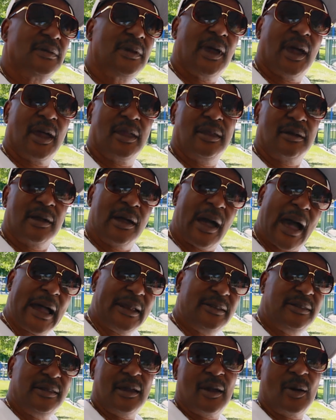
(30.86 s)
Yeah, you
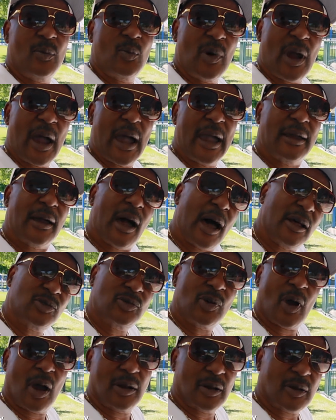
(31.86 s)
goddamn right. I
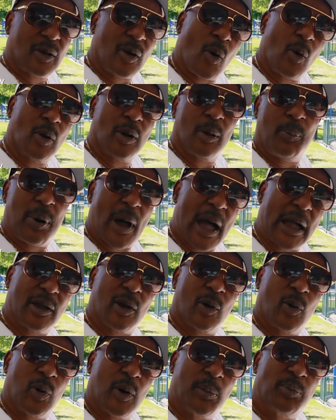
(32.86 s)
started the Corner
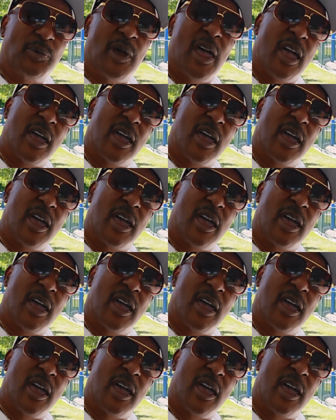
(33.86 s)
Poccet Crips